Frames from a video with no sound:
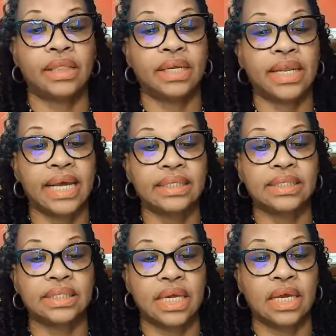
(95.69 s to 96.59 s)
the
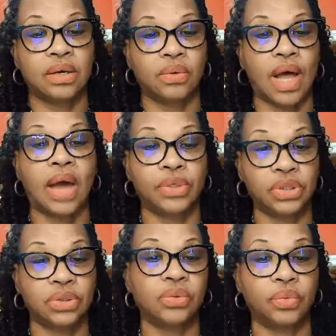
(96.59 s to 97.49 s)
next thing I would
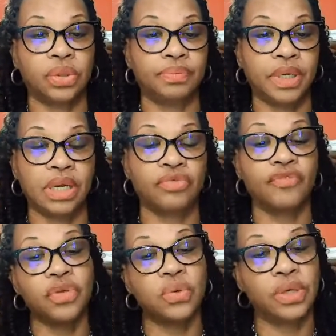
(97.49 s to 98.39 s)
do would be
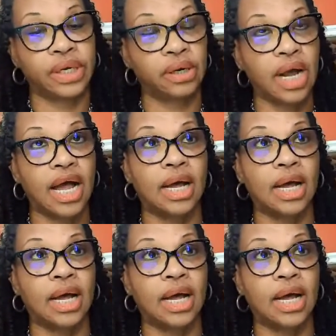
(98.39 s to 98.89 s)
review their